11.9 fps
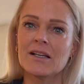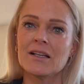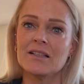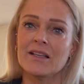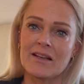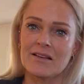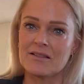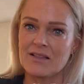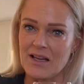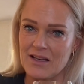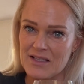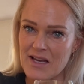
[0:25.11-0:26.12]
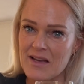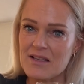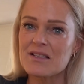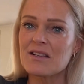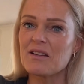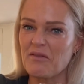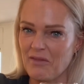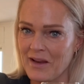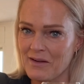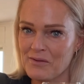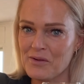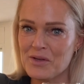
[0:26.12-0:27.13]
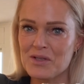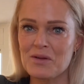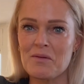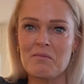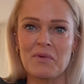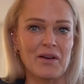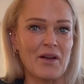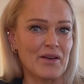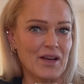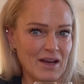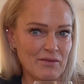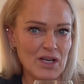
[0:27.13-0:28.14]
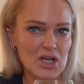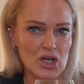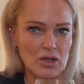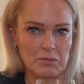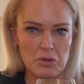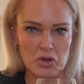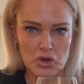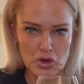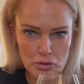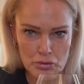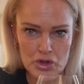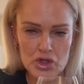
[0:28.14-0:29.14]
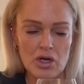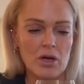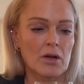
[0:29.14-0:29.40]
yet intensely flavored, but not heavy, not huge.